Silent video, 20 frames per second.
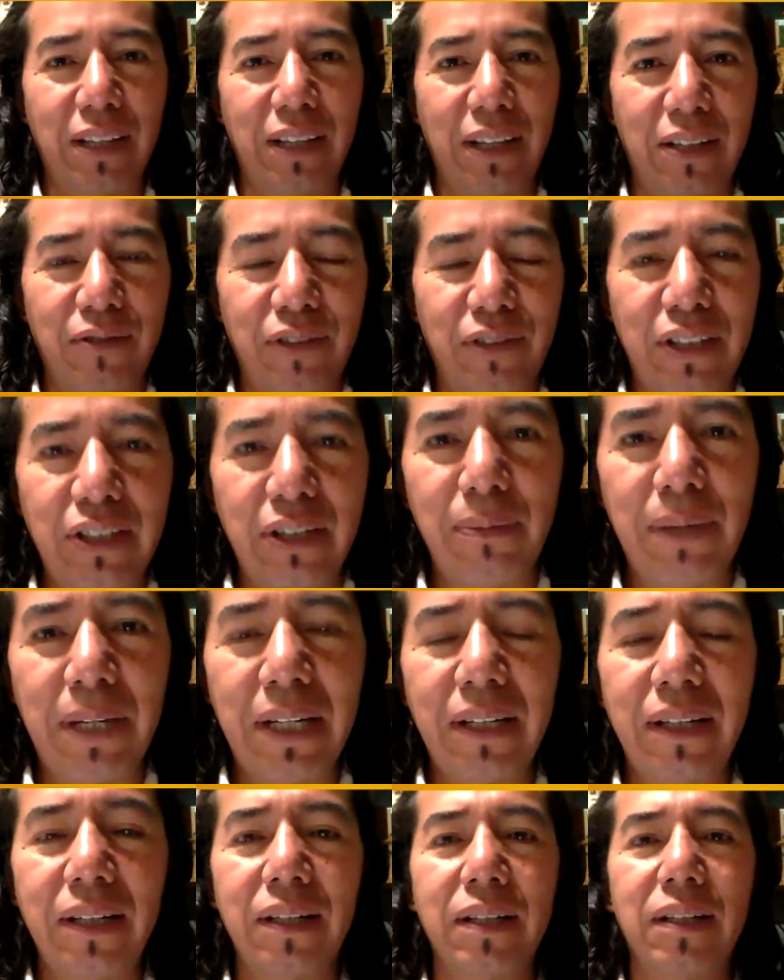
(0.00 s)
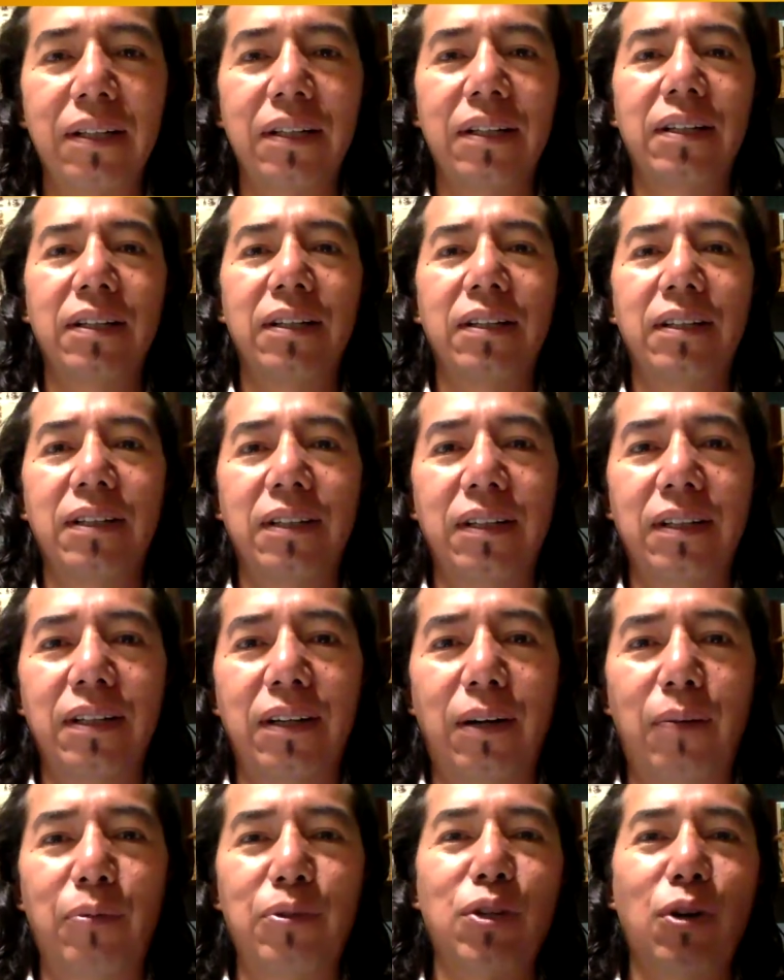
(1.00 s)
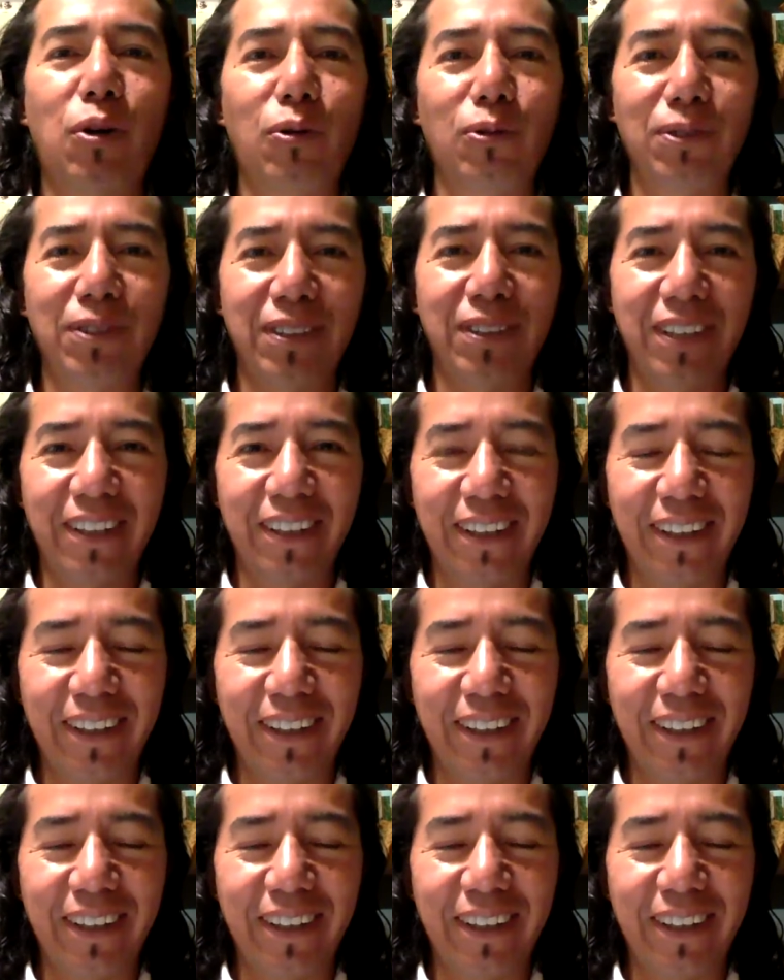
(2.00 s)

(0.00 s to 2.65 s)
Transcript: as fisherman of souls.